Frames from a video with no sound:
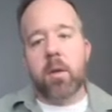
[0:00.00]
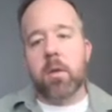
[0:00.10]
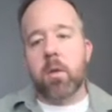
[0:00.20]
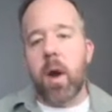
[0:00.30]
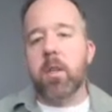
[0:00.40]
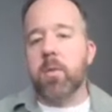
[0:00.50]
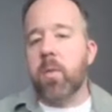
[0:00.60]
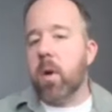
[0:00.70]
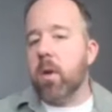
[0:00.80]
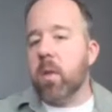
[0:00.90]

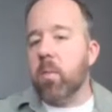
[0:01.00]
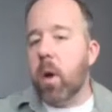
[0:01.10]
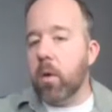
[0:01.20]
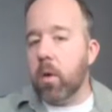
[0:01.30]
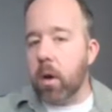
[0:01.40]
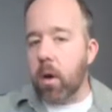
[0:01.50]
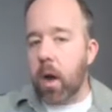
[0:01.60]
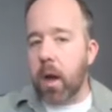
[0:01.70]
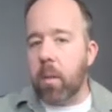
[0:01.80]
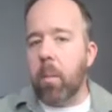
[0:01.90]
transferred to the motor
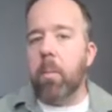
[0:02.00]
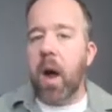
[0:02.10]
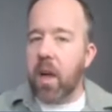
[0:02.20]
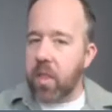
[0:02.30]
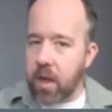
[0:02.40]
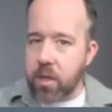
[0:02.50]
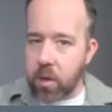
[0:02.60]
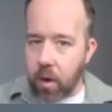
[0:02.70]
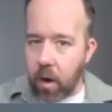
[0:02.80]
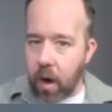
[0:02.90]
neuron by the
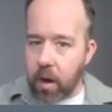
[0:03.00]
interneuron.